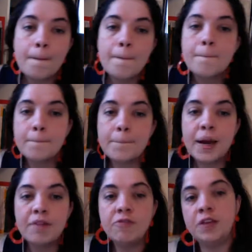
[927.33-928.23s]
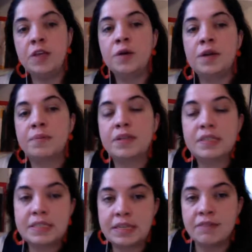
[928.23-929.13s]
By video number
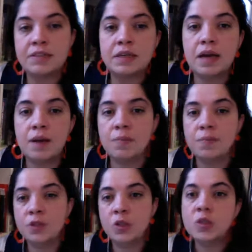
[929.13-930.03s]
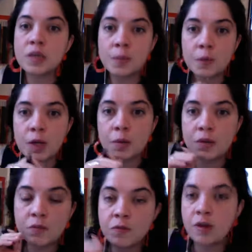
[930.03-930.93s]
7, I'm pretty sure I'm gonna be
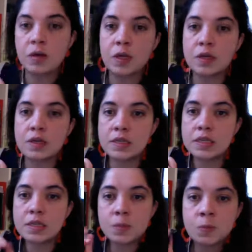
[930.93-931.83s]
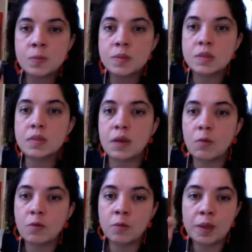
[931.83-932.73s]
very good in this. Stay
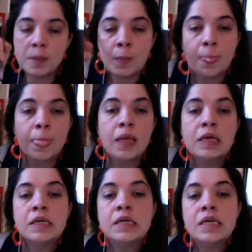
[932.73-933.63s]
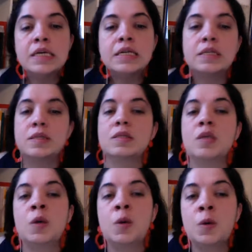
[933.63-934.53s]
with me.
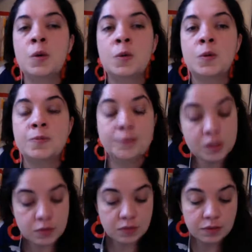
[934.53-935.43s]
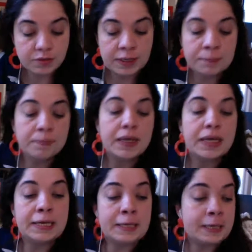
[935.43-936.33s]
So this was one thing,
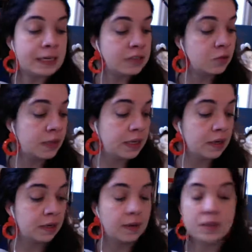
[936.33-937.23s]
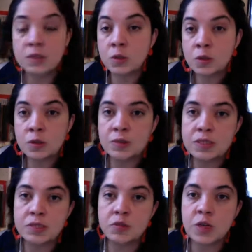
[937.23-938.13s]
and then last week, as I told you, I
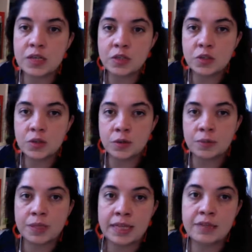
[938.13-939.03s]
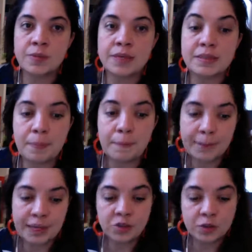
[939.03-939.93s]
was trying to update my
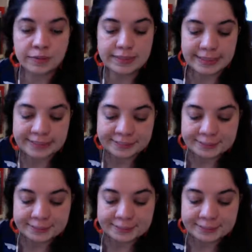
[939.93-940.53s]
Patreon stuff,